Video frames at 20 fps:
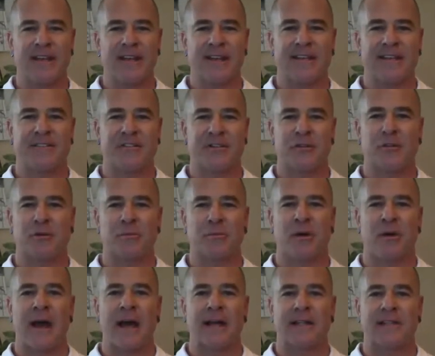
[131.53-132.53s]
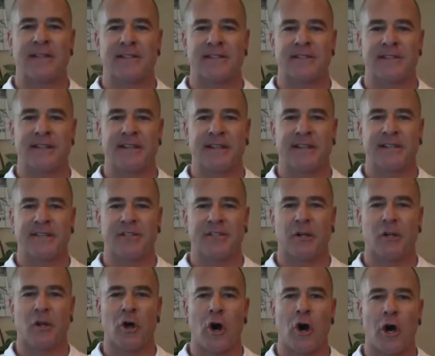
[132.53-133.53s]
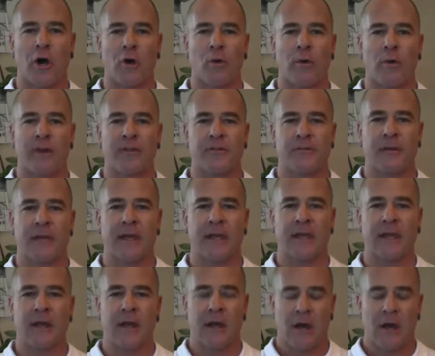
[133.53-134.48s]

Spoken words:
And so you can practice this along with me.